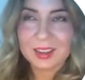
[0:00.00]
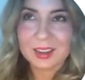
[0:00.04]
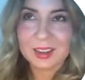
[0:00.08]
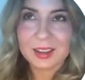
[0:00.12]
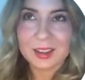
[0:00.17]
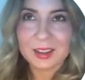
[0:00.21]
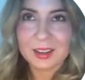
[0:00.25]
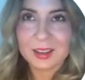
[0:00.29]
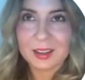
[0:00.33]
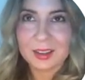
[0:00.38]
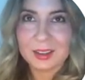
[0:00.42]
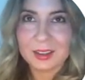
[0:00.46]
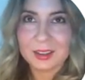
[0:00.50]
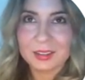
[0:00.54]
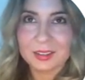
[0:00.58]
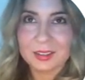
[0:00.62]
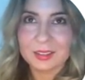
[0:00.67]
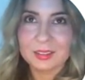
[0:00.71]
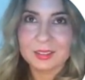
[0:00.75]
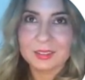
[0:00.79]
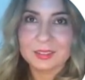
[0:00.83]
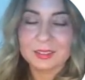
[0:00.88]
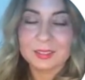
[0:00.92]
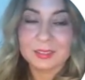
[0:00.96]

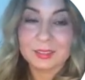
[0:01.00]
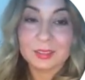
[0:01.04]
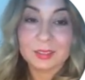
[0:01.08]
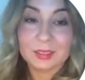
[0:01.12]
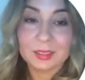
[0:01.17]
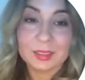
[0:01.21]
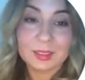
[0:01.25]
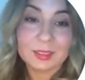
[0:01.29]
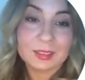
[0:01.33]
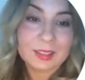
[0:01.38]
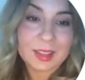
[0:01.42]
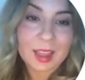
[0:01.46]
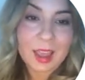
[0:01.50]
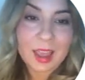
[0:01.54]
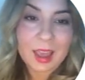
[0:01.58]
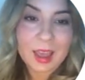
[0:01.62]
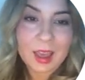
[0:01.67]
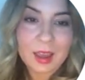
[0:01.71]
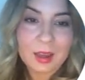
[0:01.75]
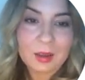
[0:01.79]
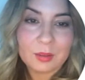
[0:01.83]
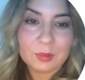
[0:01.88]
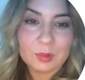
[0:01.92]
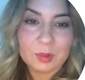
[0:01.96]
uh,
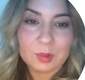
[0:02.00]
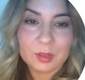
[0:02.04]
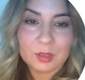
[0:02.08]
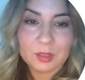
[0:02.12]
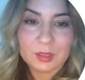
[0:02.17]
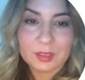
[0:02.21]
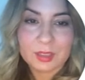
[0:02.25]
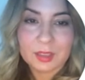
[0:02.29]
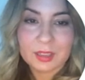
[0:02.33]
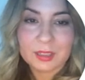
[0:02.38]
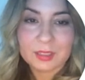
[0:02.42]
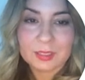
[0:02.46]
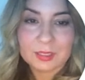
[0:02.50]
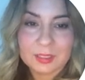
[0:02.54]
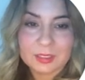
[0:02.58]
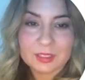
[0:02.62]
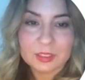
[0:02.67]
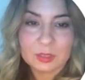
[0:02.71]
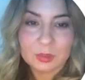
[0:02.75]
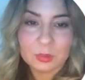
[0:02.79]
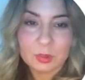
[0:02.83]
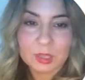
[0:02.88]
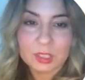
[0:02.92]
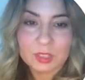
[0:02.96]
exam or like
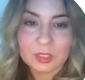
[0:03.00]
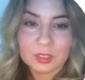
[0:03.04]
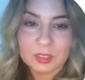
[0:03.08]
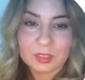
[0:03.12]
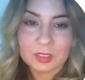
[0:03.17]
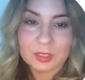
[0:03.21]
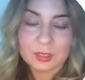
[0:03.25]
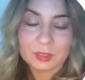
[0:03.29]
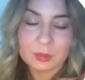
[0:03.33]
situation,